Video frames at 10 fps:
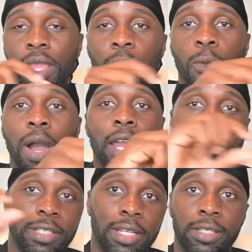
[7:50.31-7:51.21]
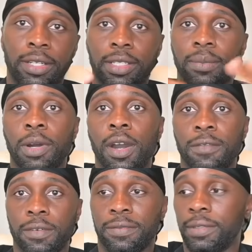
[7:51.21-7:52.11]
wires, I took them
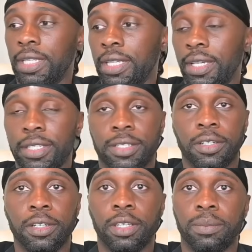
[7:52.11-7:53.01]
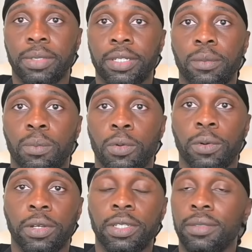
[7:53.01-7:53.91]
off of the circuit
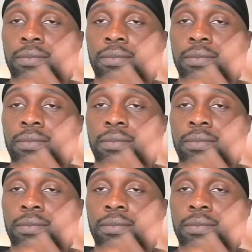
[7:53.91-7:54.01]
board,